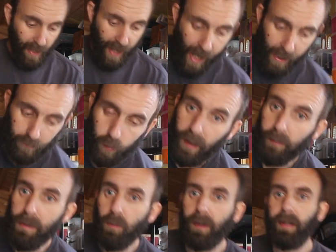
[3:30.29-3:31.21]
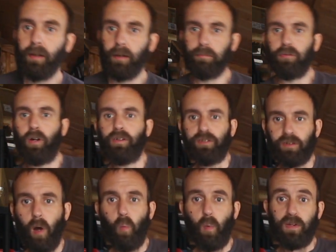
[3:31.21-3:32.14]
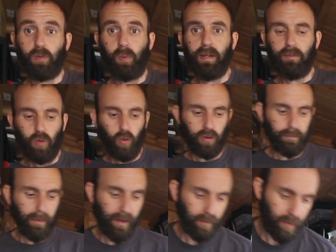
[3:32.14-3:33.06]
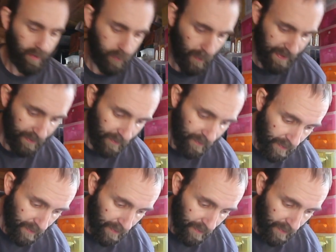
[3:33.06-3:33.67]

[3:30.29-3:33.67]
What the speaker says: and we're going to be winning the prizes which we talked about last week.